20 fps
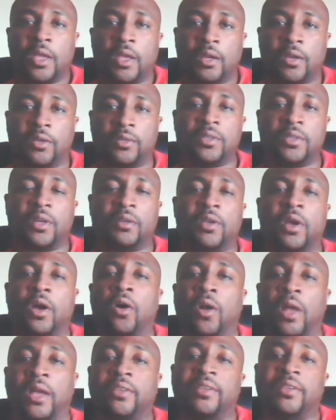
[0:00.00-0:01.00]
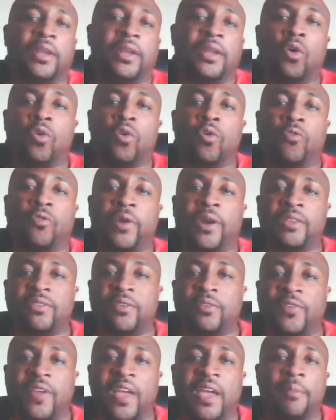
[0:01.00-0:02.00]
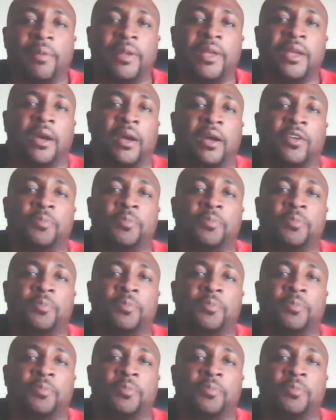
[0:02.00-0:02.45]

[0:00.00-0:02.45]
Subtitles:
because you know, like I said, the old friends and family,